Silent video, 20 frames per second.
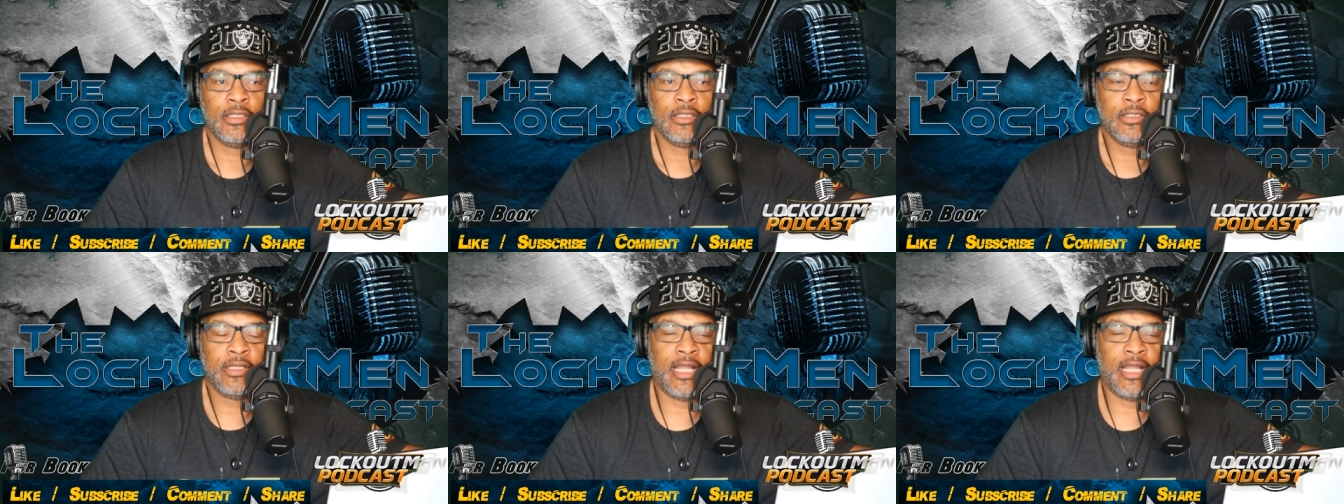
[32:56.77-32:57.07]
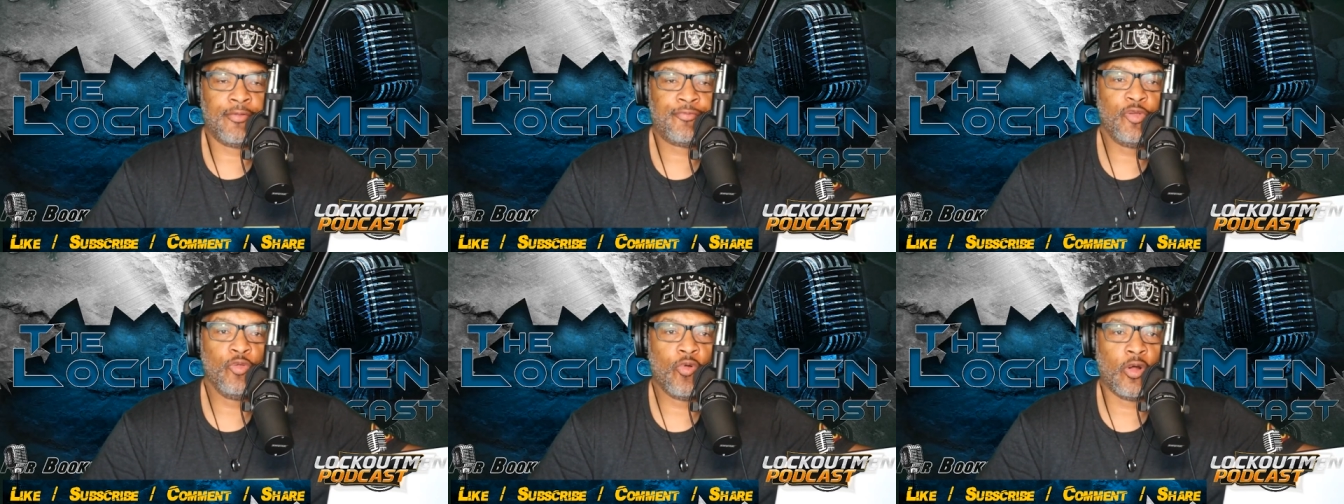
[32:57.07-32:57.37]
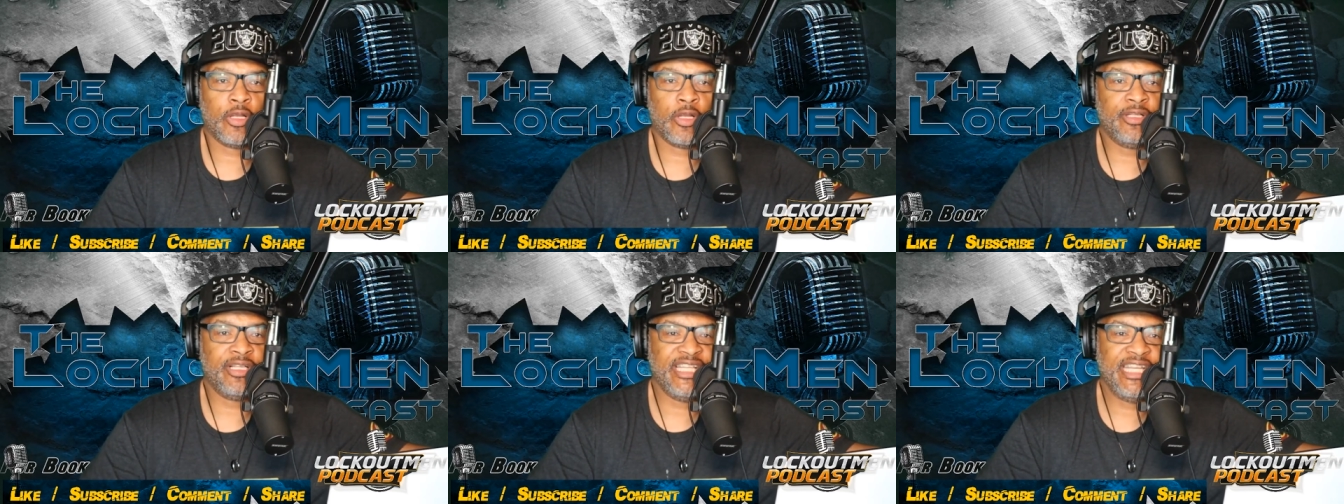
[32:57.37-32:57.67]
Now, if you
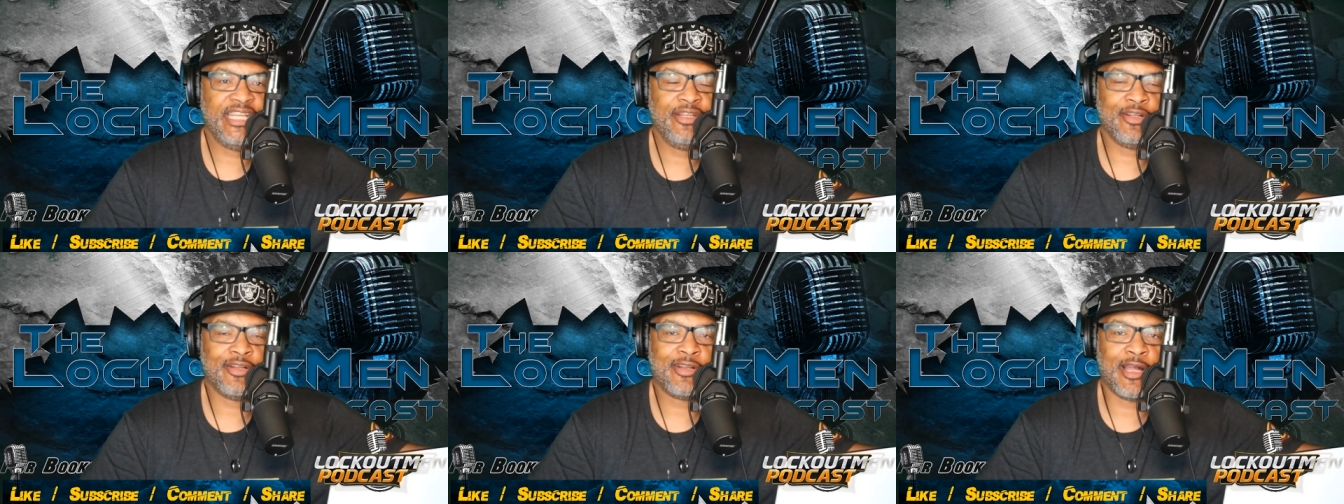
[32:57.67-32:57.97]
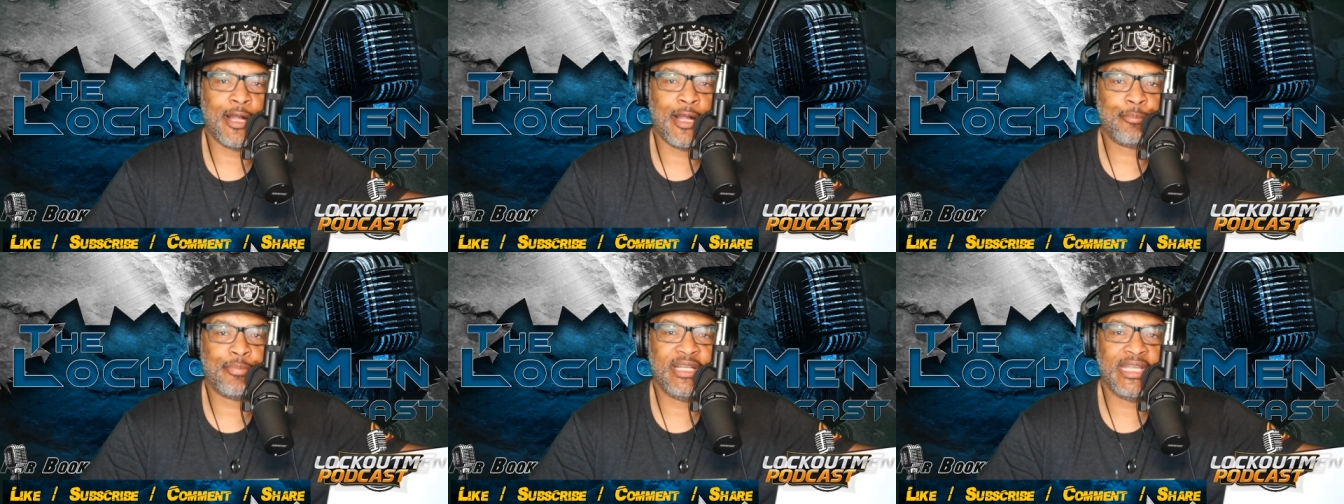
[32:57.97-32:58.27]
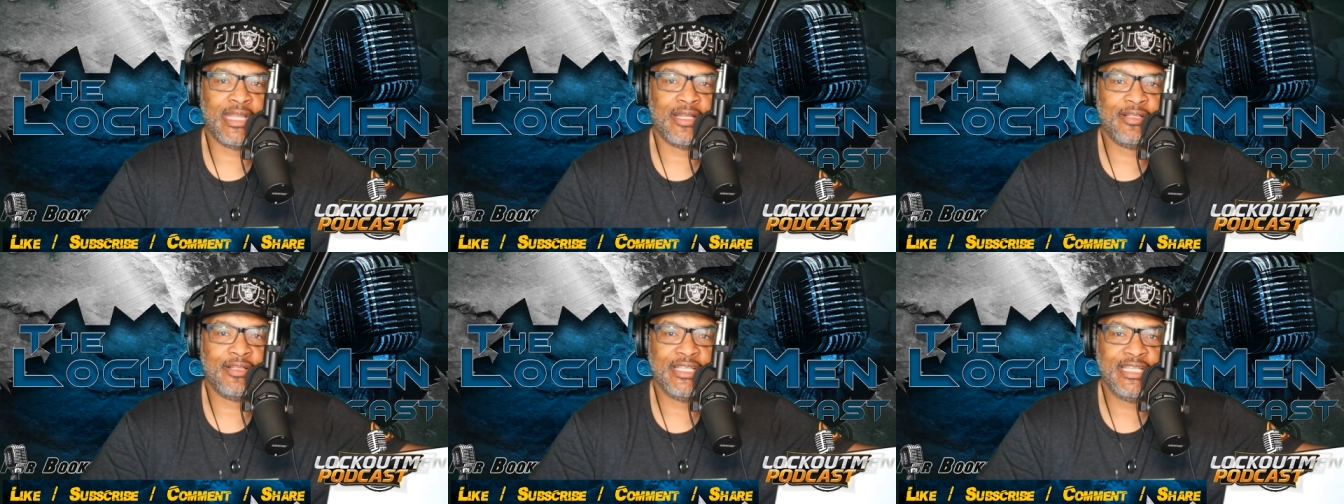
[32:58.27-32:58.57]
want to leave the
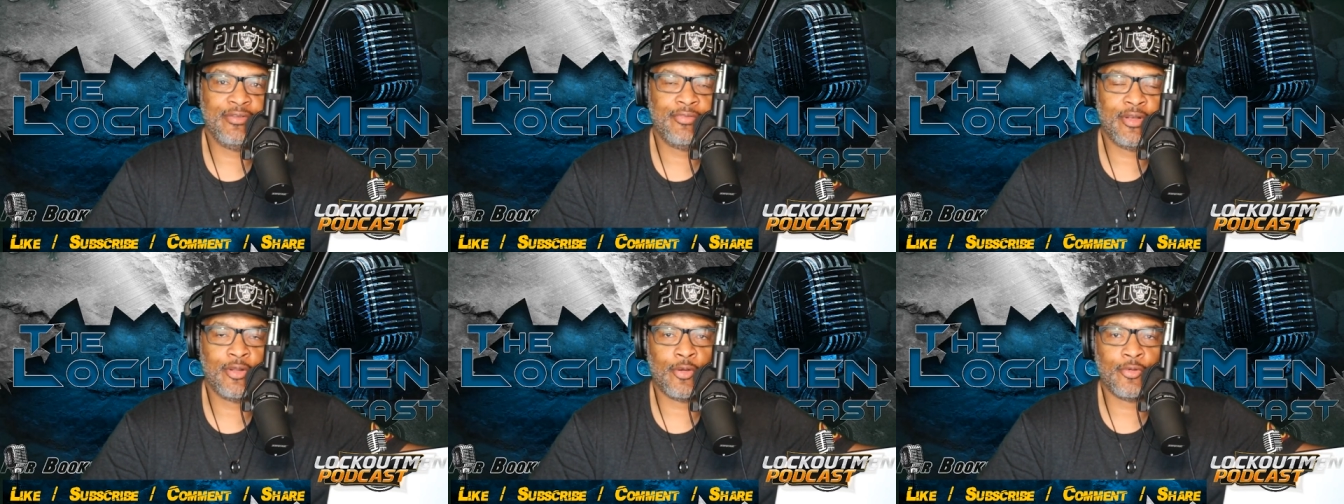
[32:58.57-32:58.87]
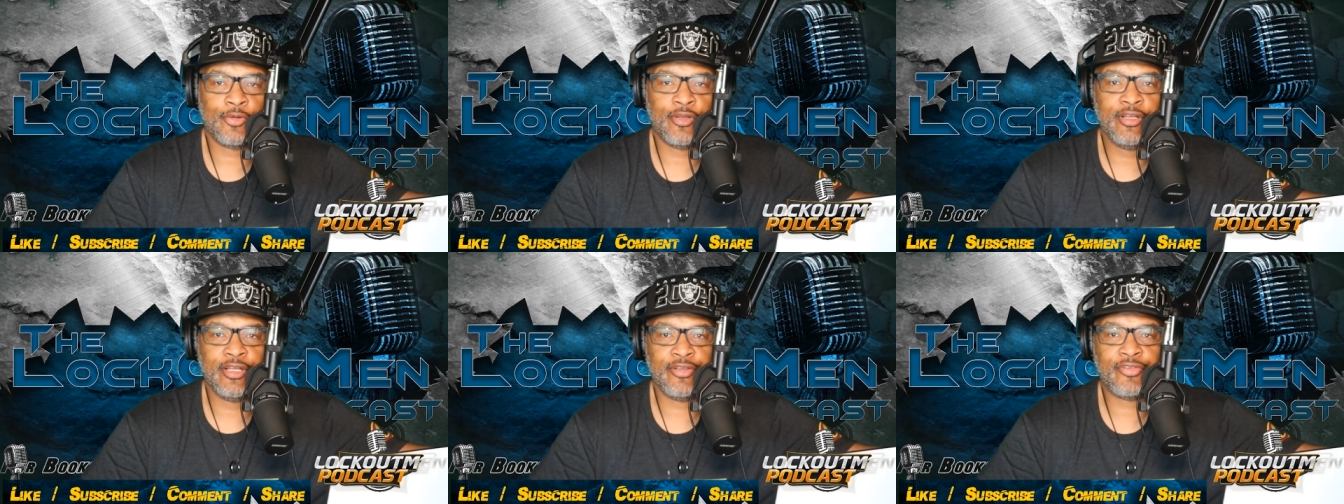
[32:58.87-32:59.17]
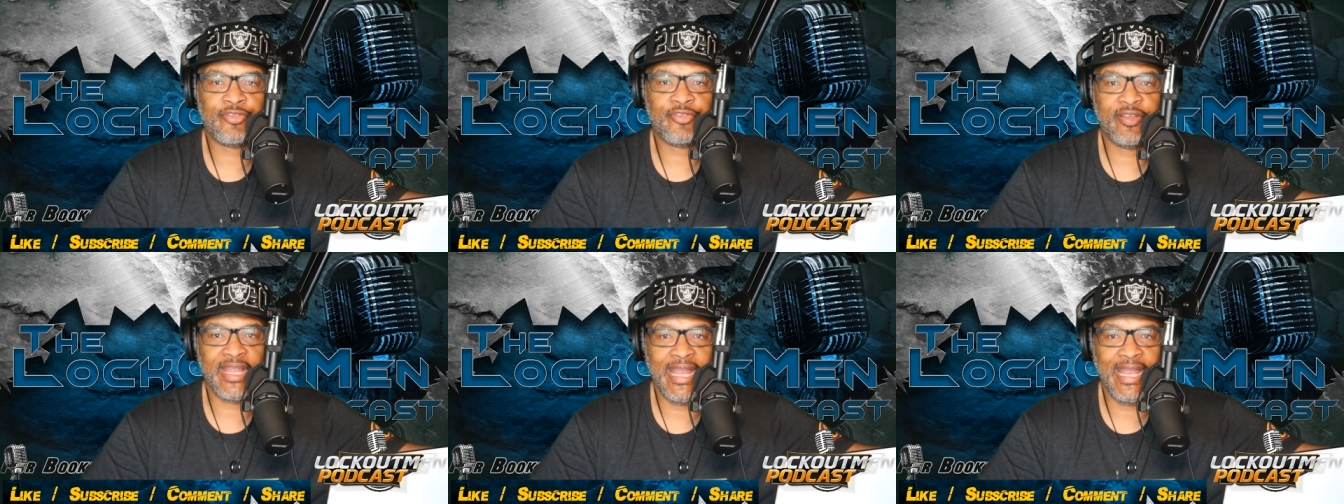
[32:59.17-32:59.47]
company and leave it on good
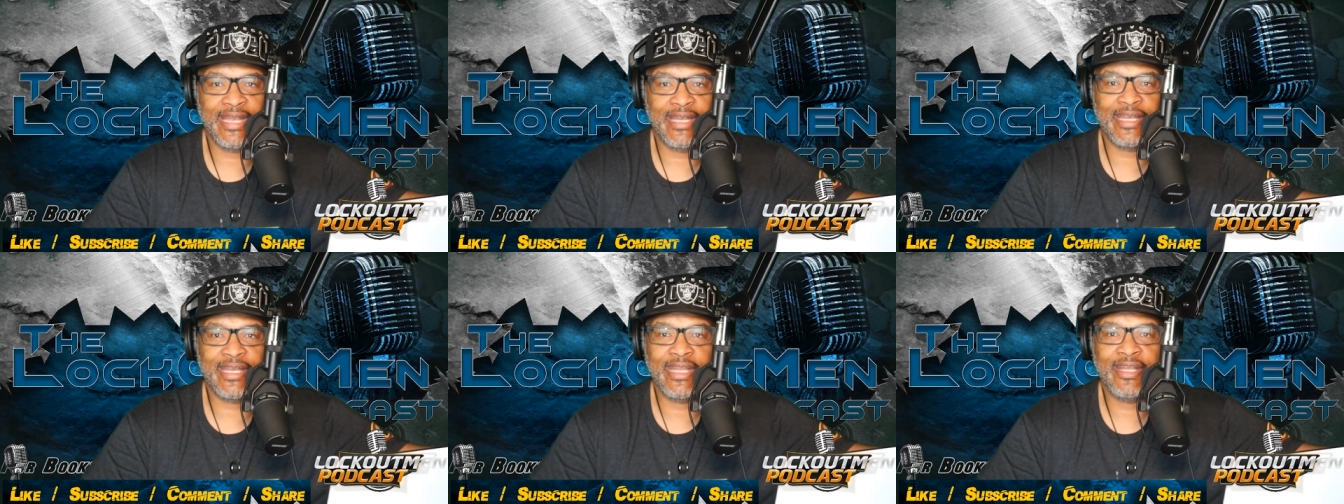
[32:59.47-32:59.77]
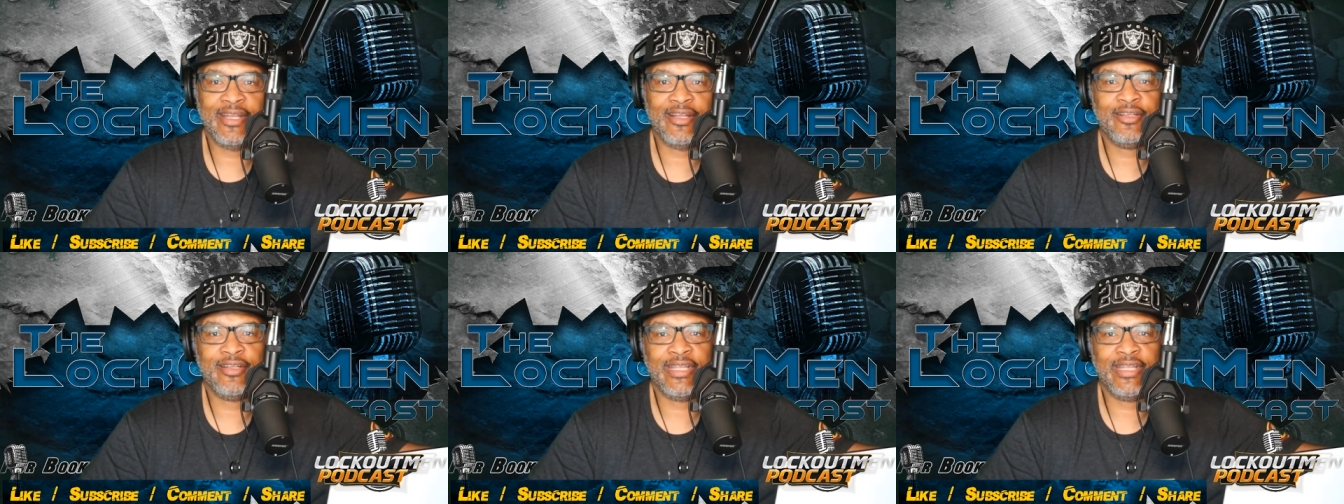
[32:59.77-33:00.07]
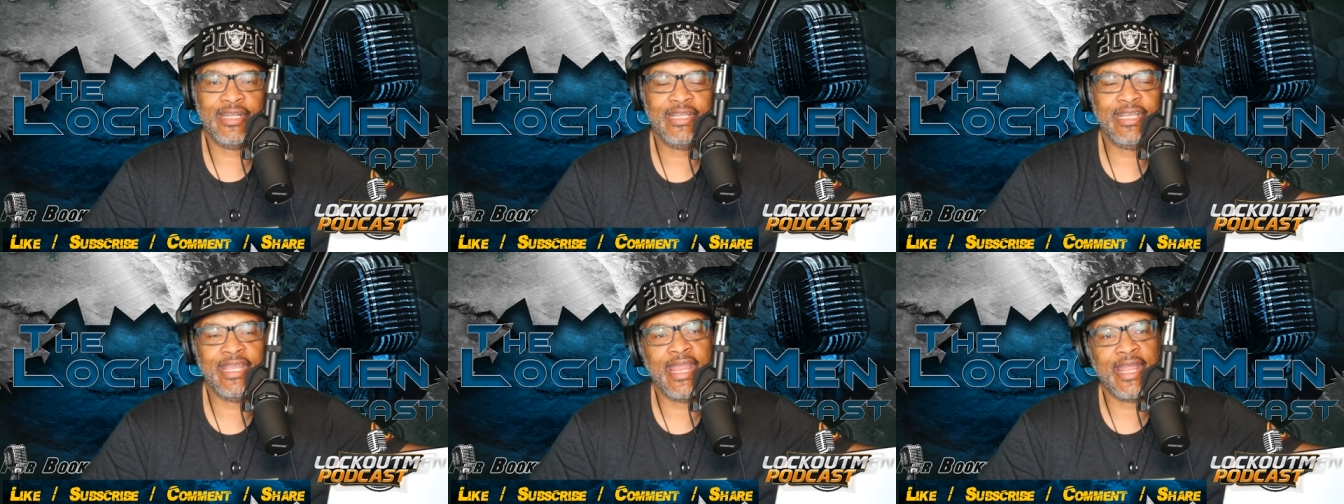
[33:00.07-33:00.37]
standing,
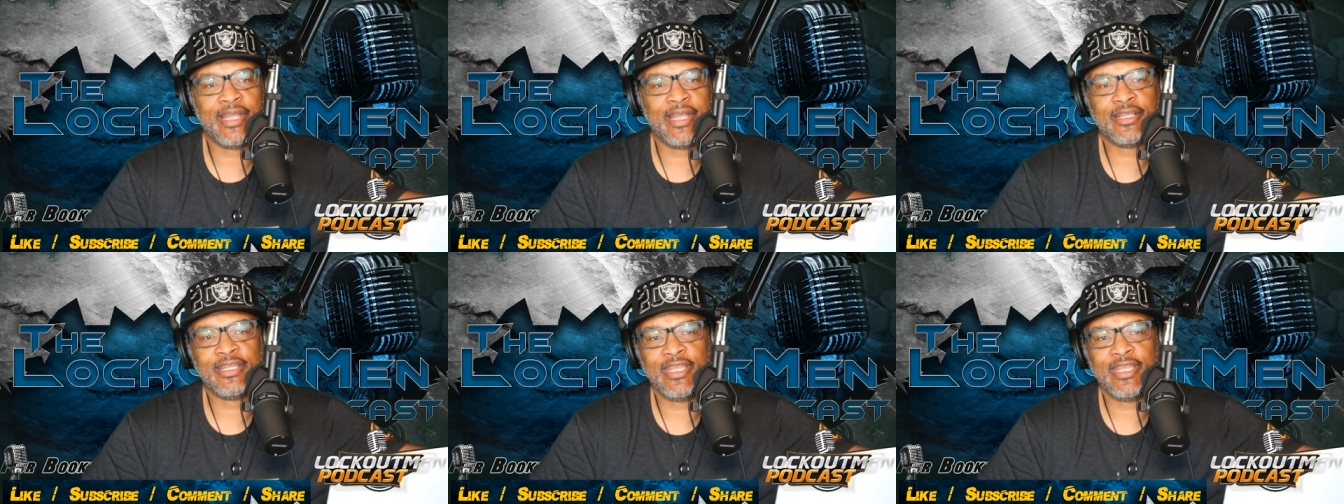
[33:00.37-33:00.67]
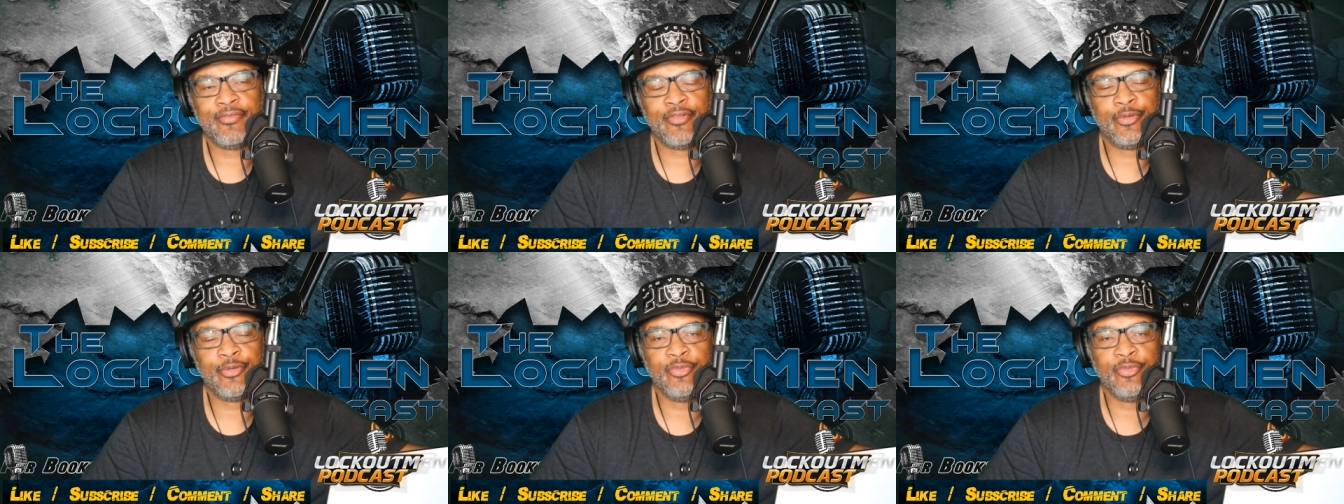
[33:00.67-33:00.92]
then yeah, give them